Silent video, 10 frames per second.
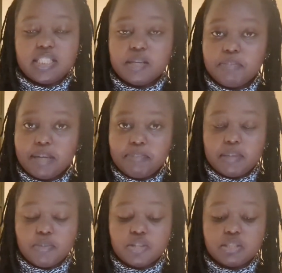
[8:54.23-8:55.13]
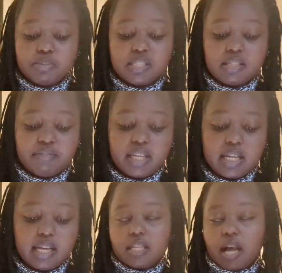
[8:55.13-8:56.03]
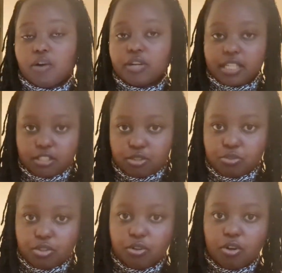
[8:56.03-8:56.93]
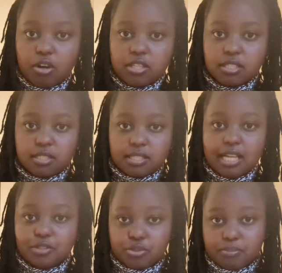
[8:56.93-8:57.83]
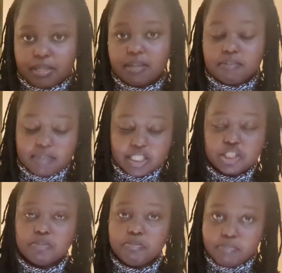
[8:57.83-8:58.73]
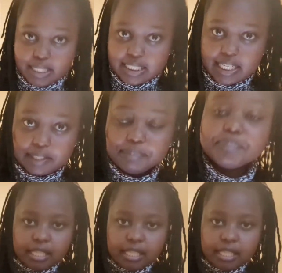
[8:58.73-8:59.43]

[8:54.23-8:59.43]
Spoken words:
deeper, be more specific in accordance to your course, that will be much better.